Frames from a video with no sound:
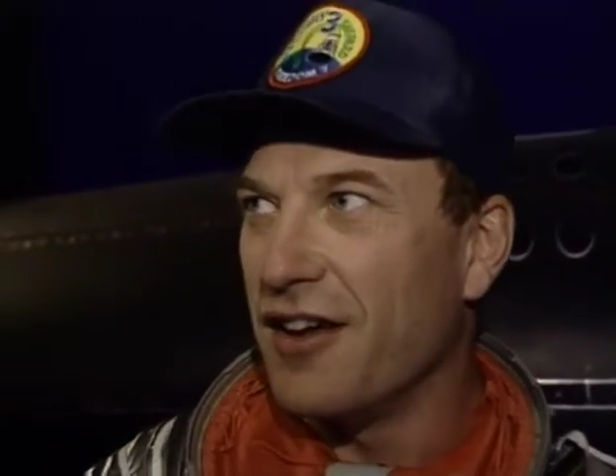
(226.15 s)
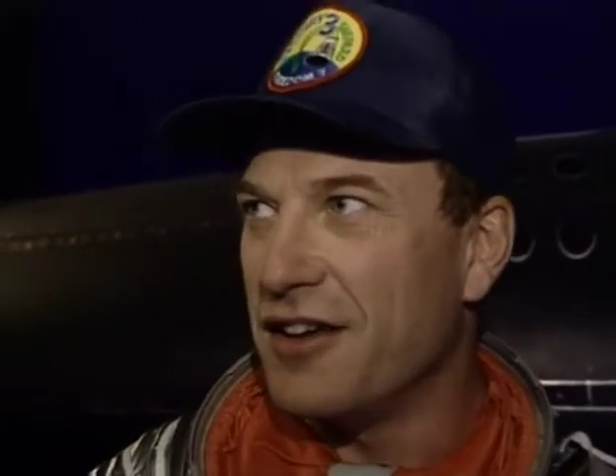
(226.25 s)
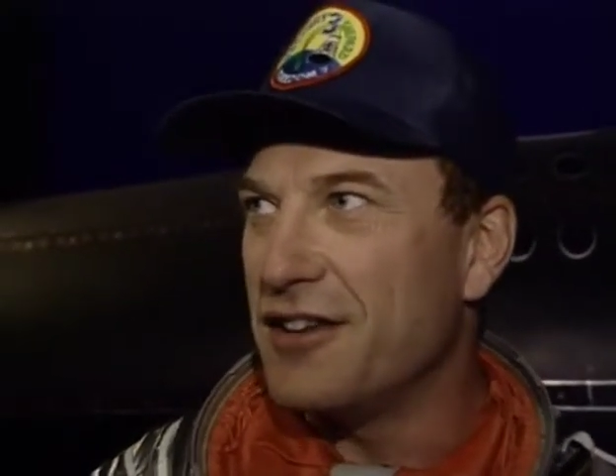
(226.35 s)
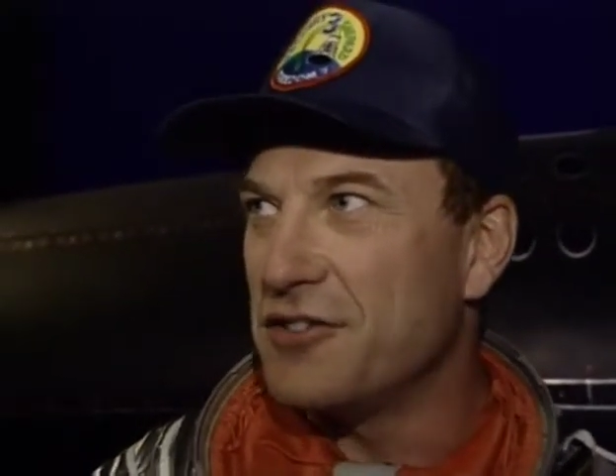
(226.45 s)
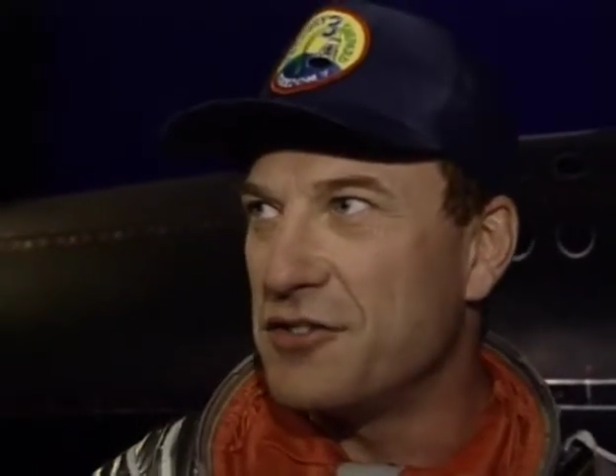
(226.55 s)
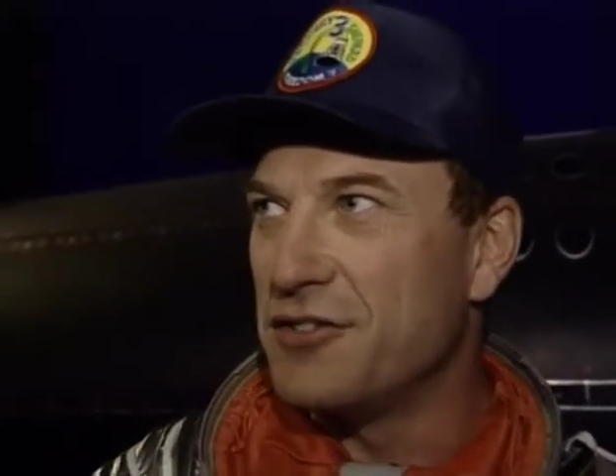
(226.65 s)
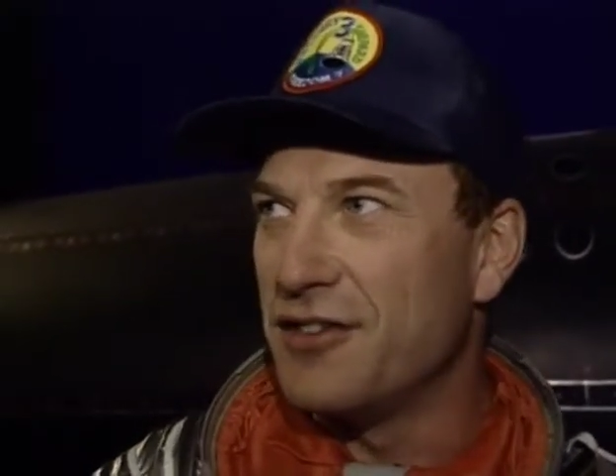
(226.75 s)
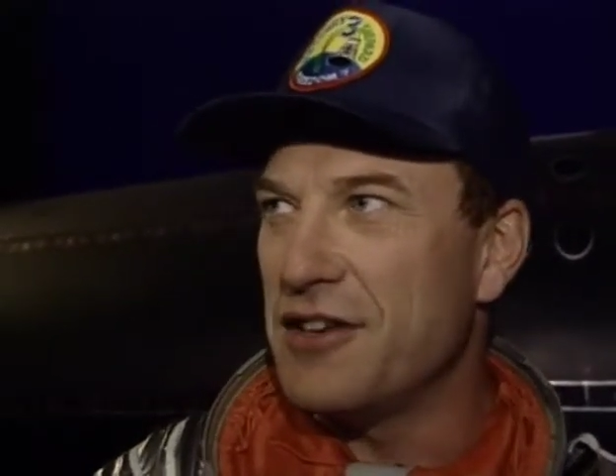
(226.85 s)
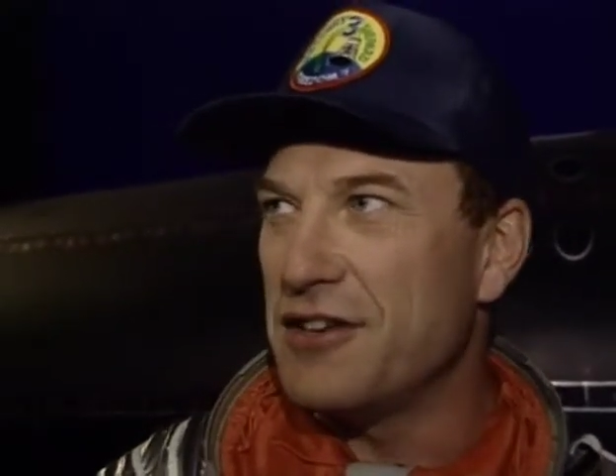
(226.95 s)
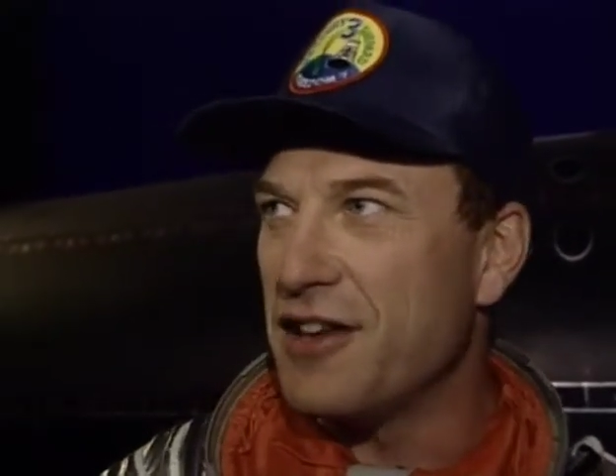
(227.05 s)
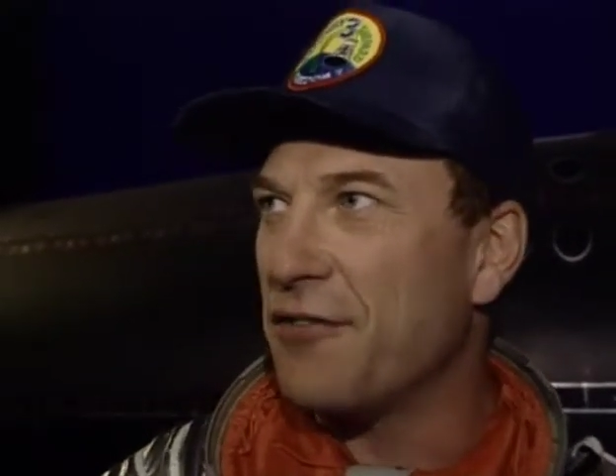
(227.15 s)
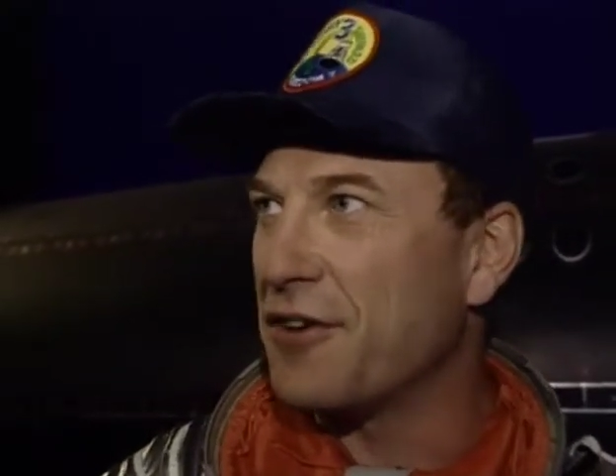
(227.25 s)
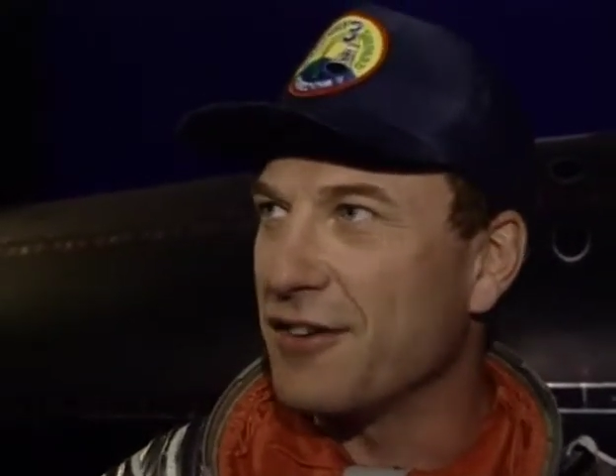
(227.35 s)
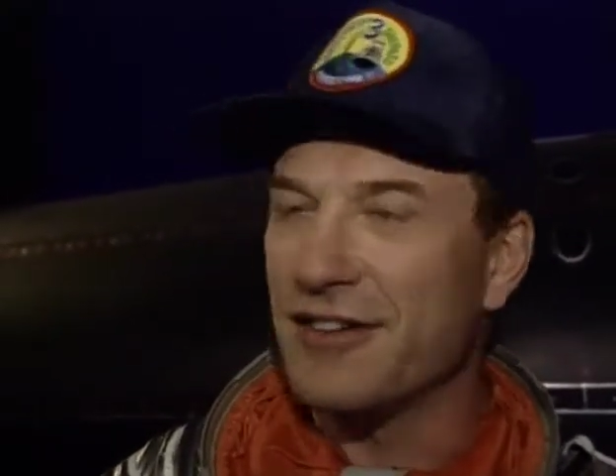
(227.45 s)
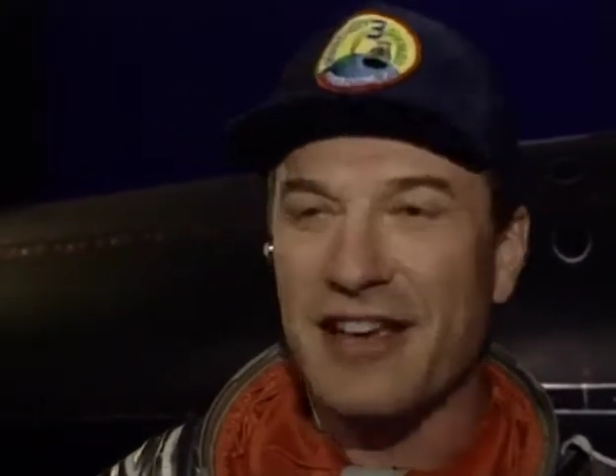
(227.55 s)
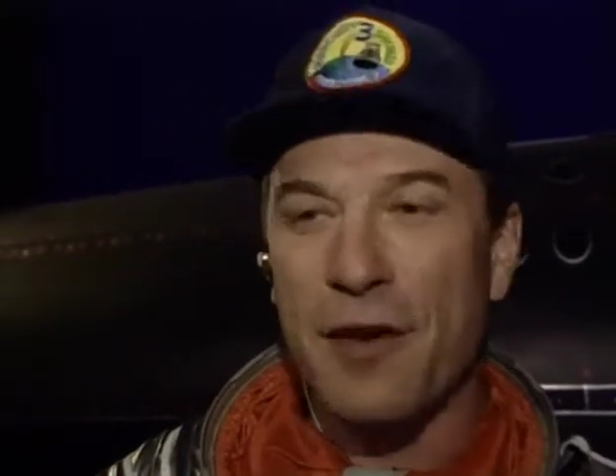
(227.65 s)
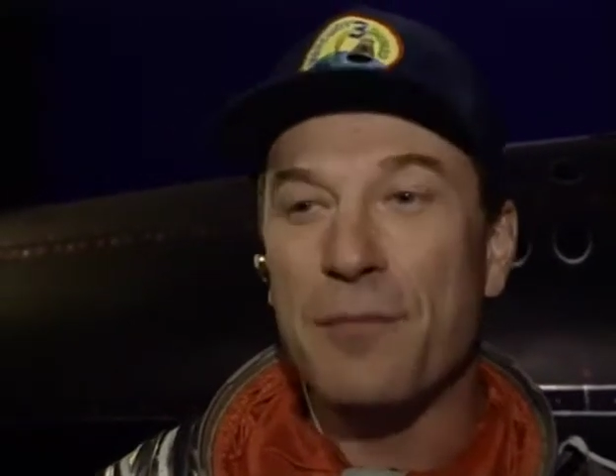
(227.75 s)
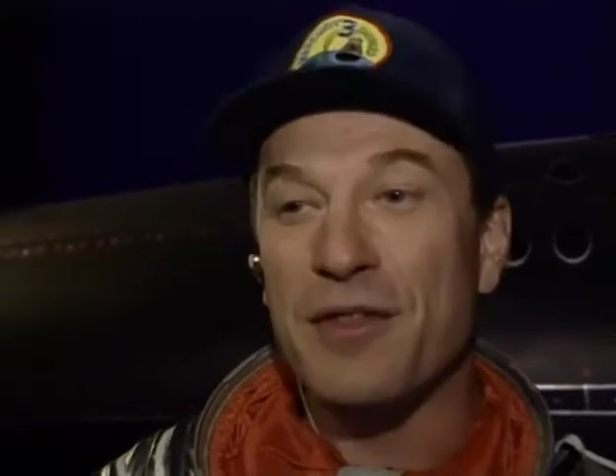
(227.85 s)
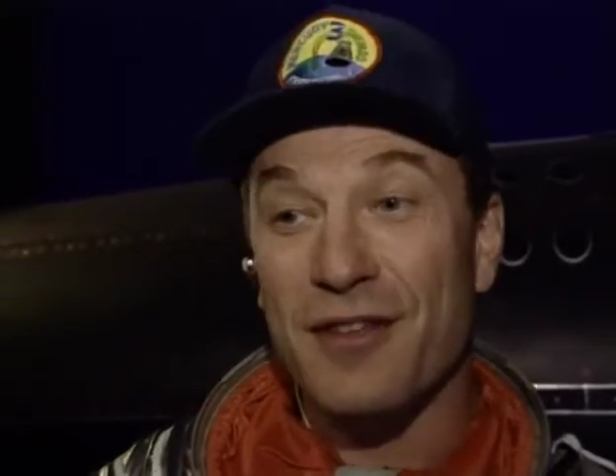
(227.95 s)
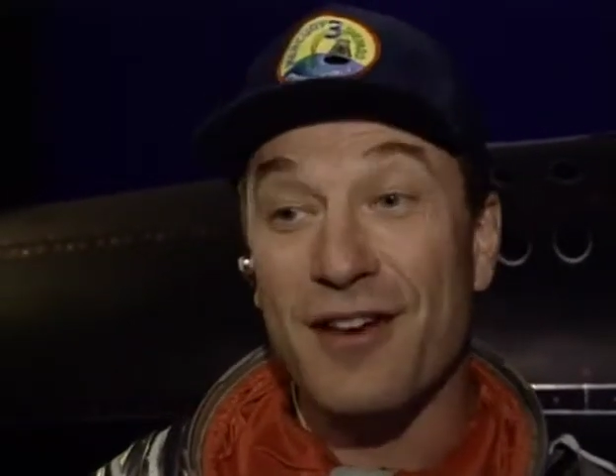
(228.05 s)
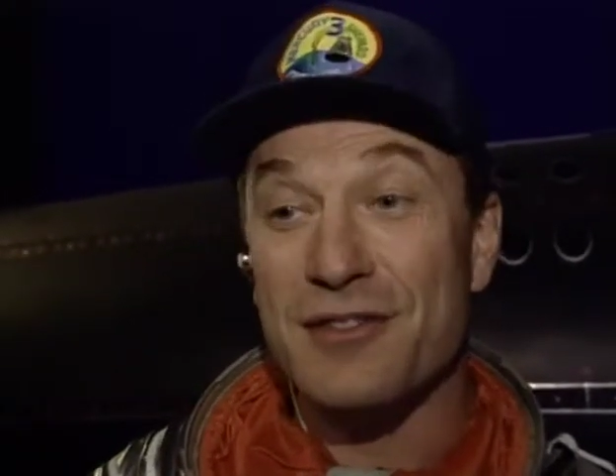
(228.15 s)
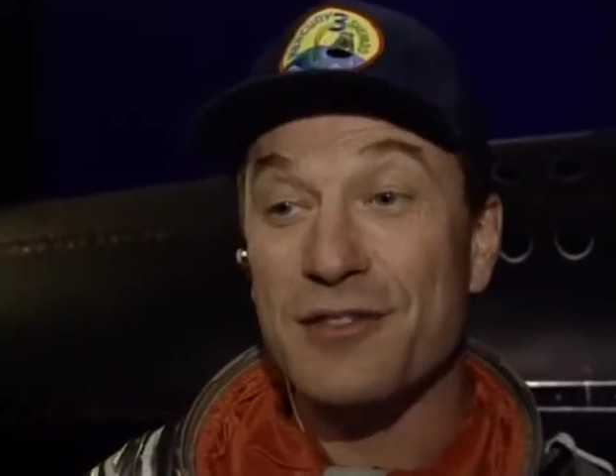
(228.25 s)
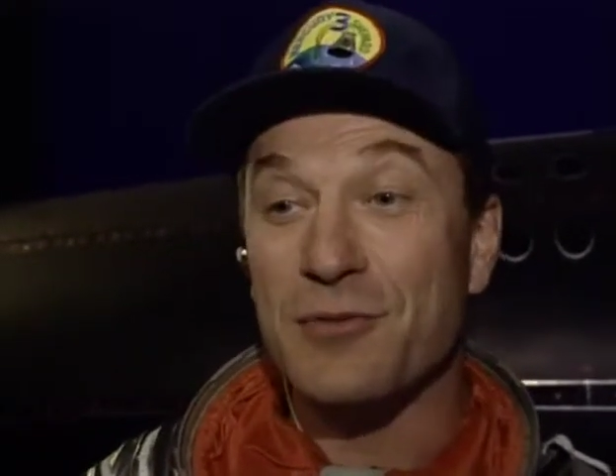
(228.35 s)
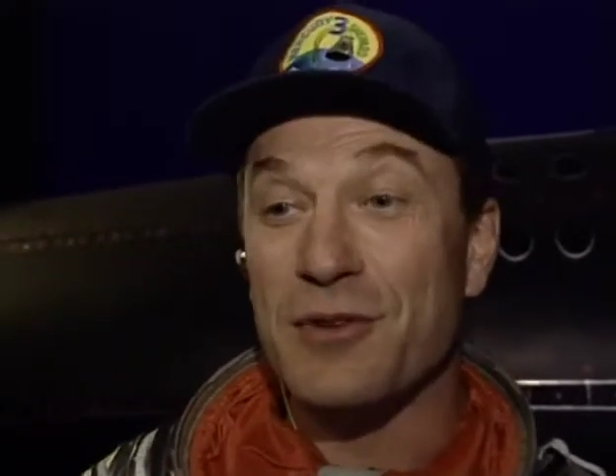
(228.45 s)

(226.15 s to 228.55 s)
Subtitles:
empathizes